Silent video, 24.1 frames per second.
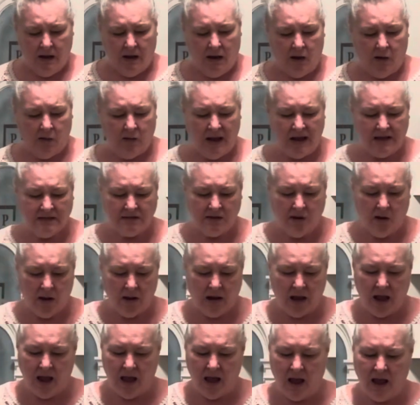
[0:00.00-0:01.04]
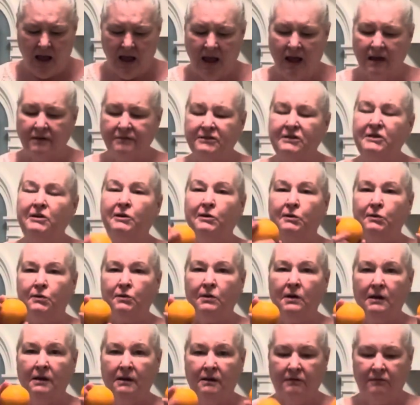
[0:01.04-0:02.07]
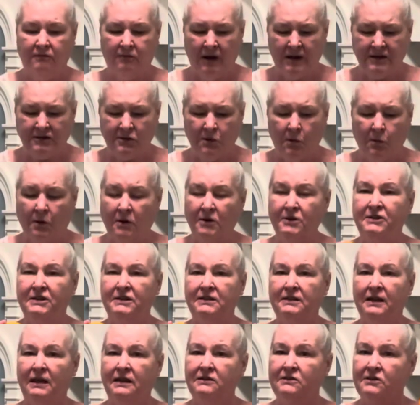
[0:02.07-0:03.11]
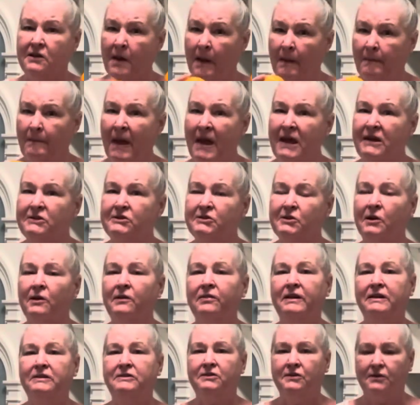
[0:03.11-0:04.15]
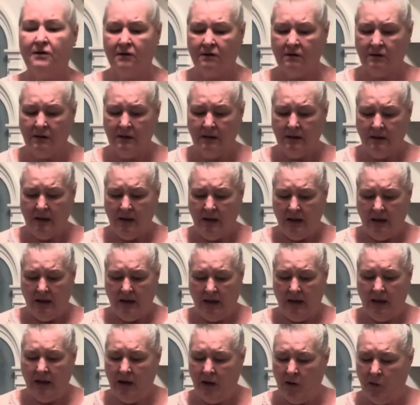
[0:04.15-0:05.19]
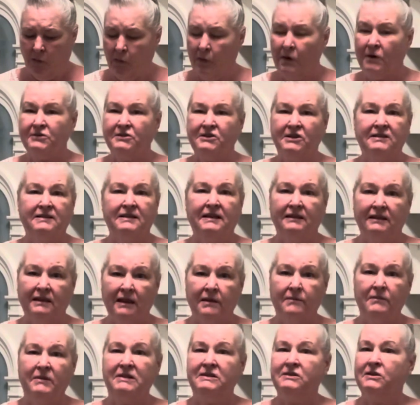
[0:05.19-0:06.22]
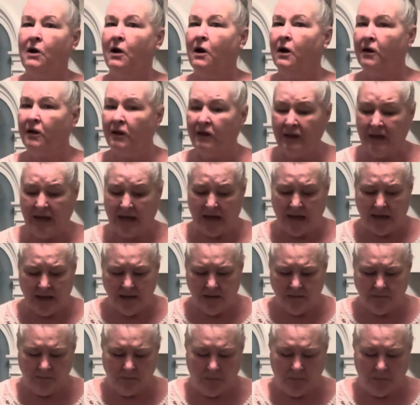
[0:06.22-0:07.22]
Okay, so I have two fresh oranges, and make sure that your oranges and lemons are clean.